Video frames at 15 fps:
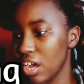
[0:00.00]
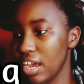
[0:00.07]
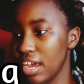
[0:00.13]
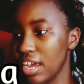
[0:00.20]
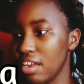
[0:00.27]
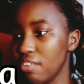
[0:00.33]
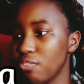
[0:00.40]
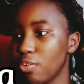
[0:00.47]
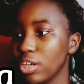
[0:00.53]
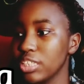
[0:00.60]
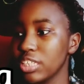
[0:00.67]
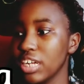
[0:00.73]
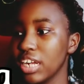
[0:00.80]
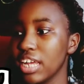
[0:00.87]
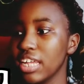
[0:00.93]
And
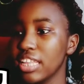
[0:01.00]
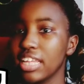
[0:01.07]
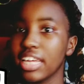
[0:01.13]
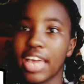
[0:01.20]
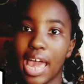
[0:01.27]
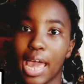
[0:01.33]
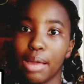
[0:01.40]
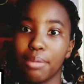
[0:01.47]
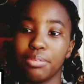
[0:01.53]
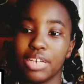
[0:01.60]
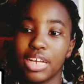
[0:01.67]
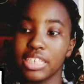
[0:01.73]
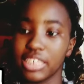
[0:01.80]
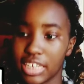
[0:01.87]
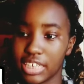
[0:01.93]
unfortunately, the game
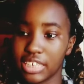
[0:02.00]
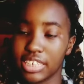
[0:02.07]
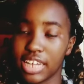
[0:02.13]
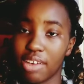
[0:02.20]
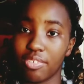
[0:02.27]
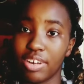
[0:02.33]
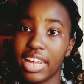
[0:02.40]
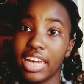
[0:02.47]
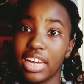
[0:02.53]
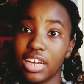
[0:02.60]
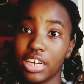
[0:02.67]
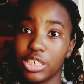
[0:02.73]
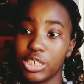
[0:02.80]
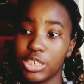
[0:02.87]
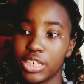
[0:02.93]
doesn't have an
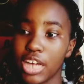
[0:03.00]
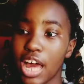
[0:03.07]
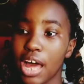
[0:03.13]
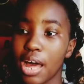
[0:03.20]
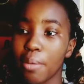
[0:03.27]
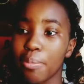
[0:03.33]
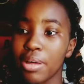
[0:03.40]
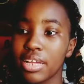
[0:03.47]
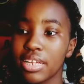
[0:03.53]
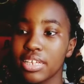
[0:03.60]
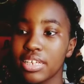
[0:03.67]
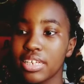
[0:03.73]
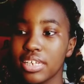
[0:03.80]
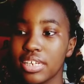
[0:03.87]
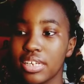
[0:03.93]
English dub,
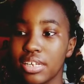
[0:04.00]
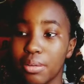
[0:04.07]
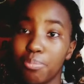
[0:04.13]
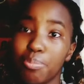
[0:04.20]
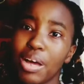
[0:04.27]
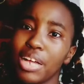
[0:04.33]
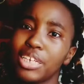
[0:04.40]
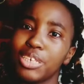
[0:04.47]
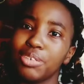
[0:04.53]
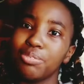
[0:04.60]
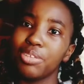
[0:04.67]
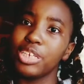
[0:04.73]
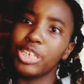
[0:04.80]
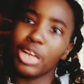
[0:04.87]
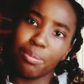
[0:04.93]
but
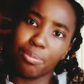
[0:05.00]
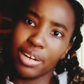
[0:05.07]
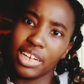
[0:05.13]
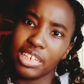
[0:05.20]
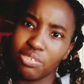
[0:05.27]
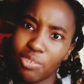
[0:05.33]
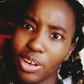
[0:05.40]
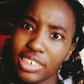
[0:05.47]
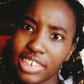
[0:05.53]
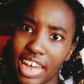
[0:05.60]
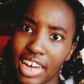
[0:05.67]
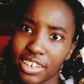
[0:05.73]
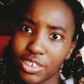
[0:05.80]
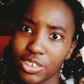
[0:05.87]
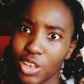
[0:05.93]
the Japanese voice
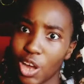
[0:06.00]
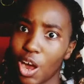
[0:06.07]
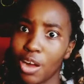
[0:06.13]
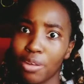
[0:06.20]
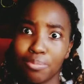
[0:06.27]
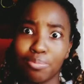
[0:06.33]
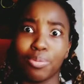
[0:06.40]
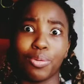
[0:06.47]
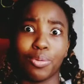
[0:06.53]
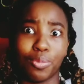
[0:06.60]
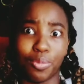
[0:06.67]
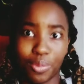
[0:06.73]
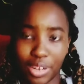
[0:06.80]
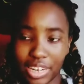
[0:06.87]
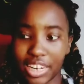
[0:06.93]
actors are
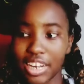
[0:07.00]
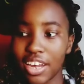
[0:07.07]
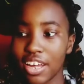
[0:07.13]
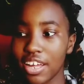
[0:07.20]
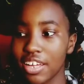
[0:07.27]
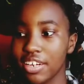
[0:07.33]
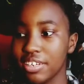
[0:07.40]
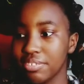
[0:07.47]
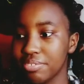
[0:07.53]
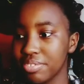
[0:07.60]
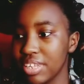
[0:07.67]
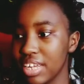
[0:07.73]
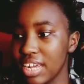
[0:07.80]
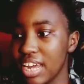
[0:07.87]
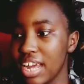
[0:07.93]
pretty good.
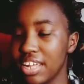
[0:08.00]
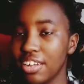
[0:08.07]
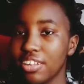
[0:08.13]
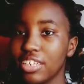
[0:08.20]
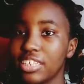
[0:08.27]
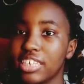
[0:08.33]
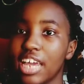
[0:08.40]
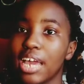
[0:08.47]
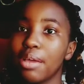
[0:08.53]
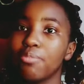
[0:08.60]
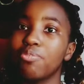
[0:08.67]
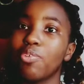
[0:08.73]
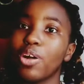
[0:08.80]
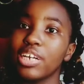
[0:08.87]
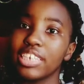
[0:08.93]
And they're the
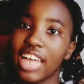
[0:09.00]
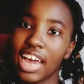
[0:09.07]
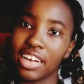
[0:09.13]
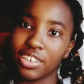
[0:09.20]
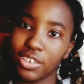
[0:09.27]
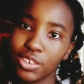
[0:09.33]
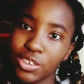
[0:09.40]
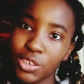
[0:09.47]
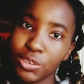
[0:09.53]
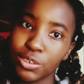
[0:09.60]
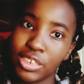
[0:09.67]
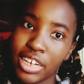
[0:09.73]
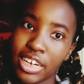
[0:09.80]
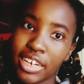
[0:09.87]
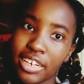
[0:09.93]
same voice actors who
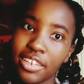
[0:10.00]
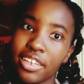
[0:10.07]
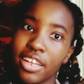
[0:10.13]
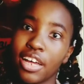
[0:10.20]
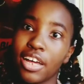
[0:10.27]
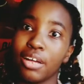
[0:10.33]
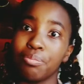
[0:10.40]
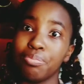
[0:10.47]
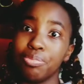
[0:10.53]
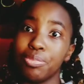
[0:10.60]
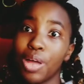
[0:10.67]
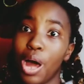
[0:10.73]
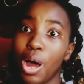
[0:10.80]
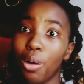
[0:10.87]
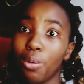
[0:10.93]
did the
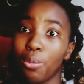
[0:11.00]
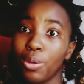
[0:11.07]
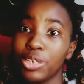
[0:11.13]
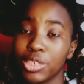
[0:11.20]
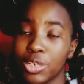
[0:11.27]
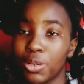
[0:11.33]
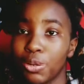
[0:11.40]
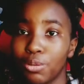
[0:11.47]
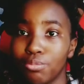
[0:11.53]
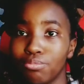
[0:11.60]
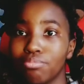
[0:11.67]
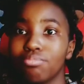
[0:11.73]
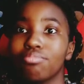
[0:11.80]
original